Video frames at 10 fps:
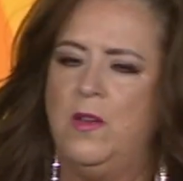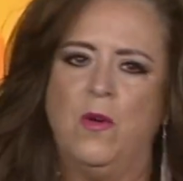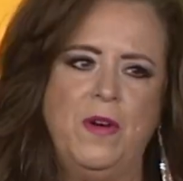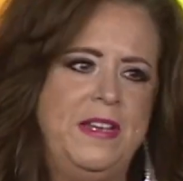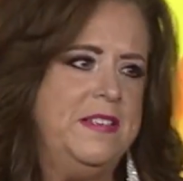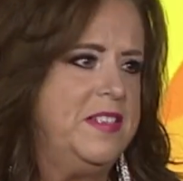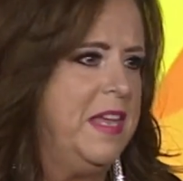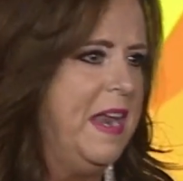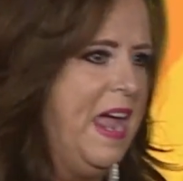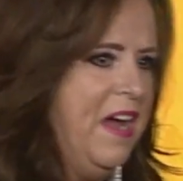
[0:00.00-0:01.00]
Noreen
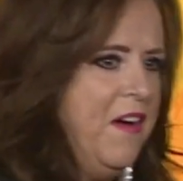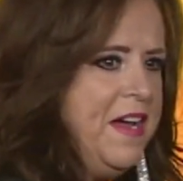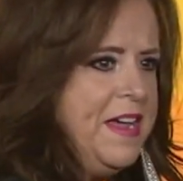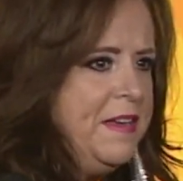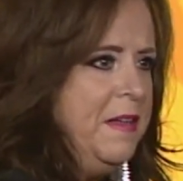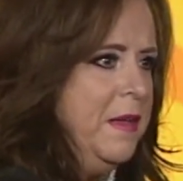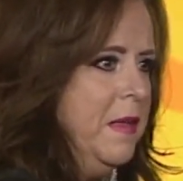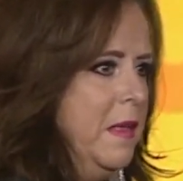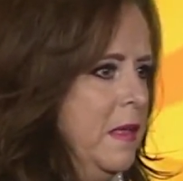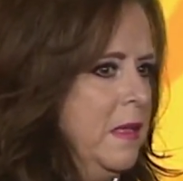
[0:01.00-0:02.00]
said, Harriet,
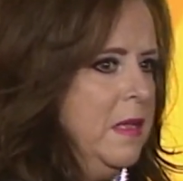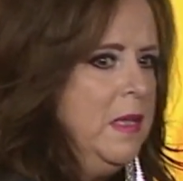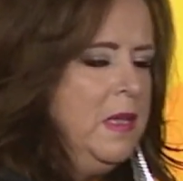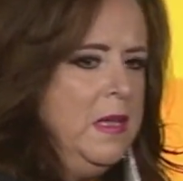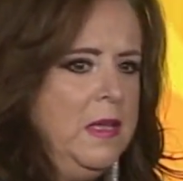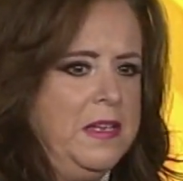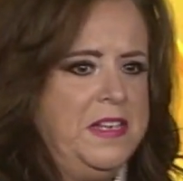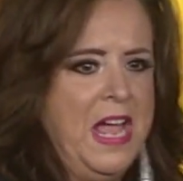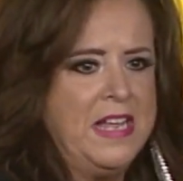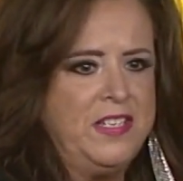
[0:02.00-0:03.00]

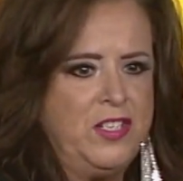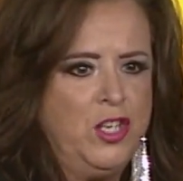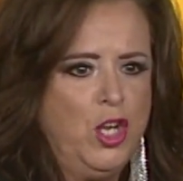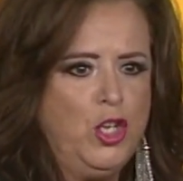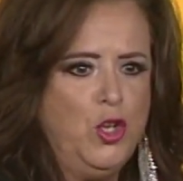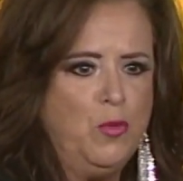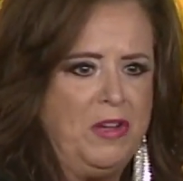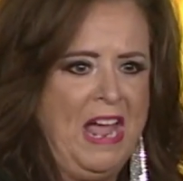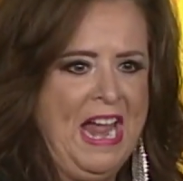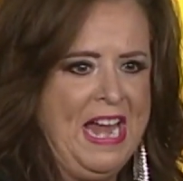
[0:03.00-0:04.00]
Yes, you
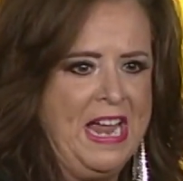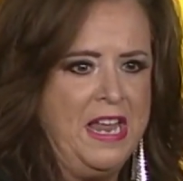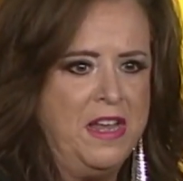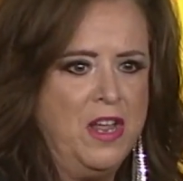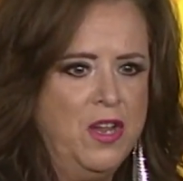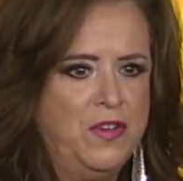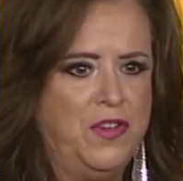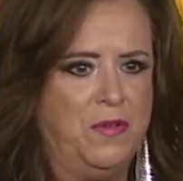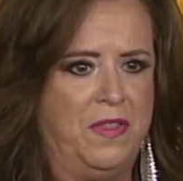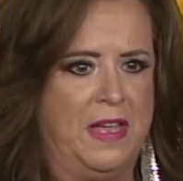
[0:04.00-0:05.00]
can
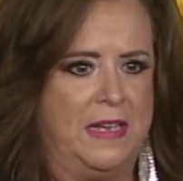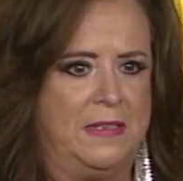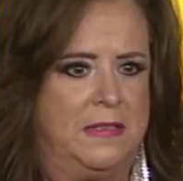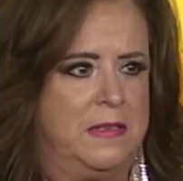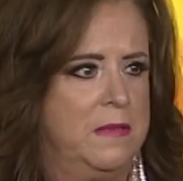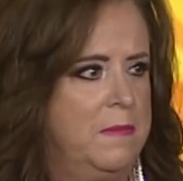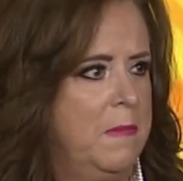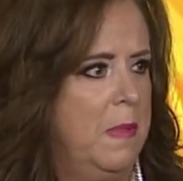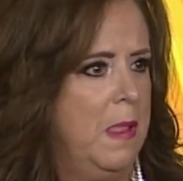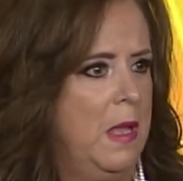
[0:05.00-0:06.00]
do this.
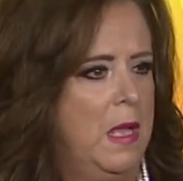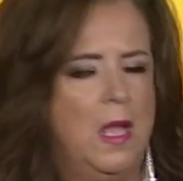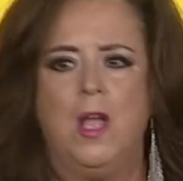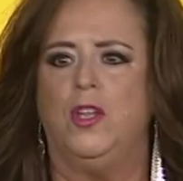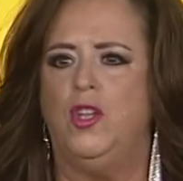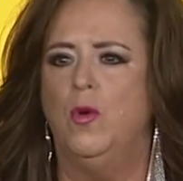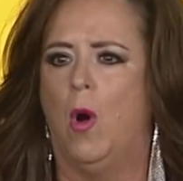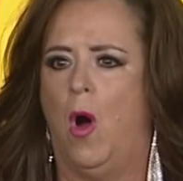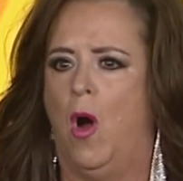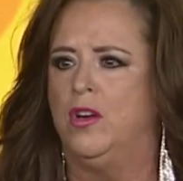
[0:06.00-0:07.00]

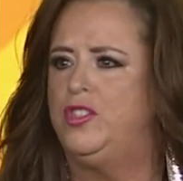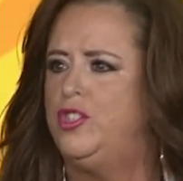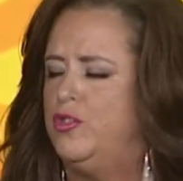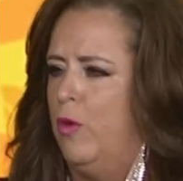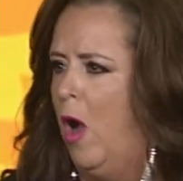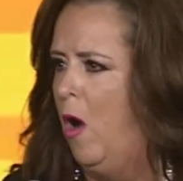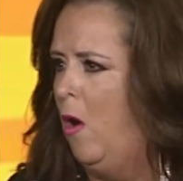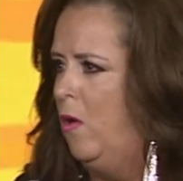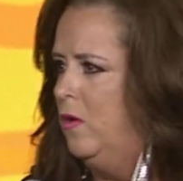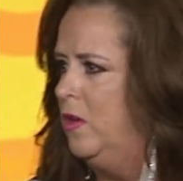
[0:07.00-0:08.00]
You are
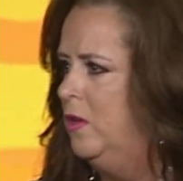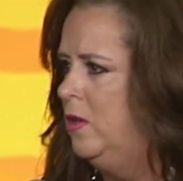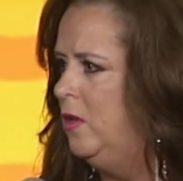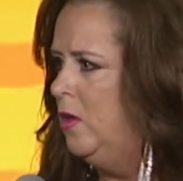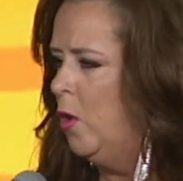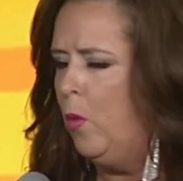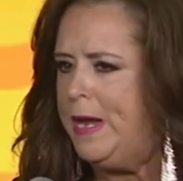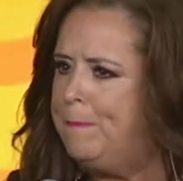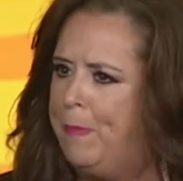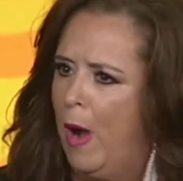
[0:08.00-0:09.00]
strong.
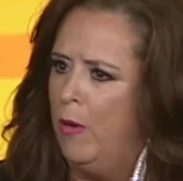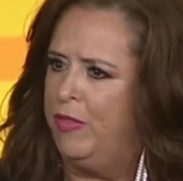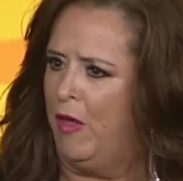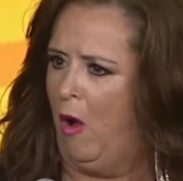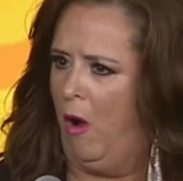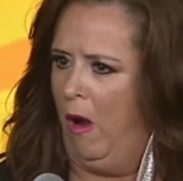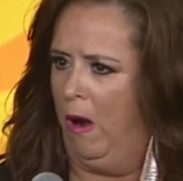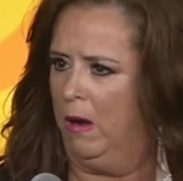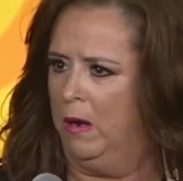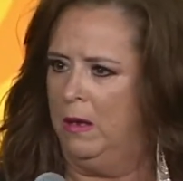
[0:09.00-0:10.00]
We both
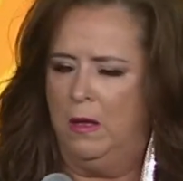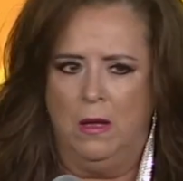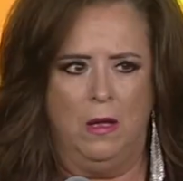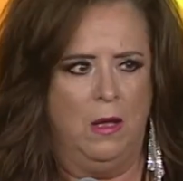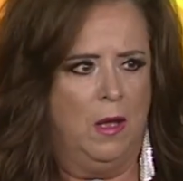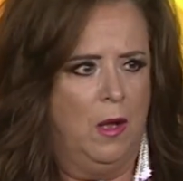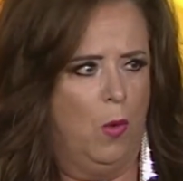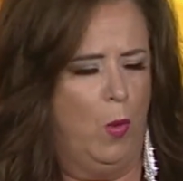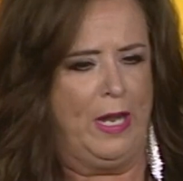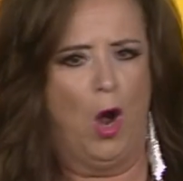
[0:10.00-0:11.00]
are.
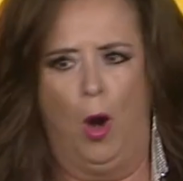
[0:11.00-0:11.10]
We